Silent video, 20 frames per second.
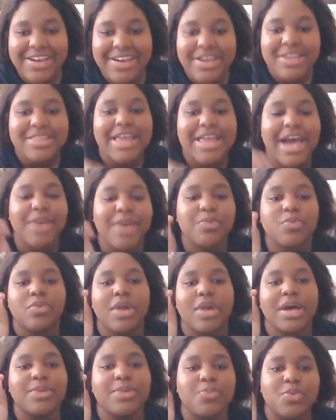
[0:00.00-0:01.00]
That
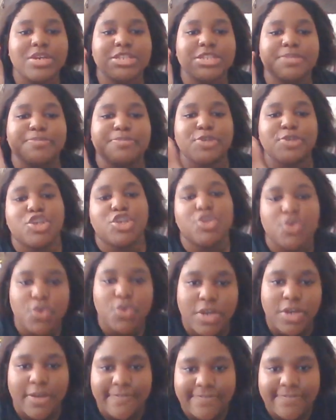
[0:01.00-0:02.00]
run was
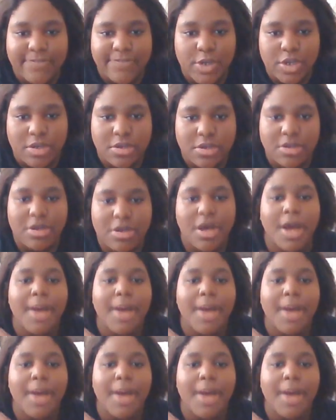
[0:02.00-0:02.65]
beautiful.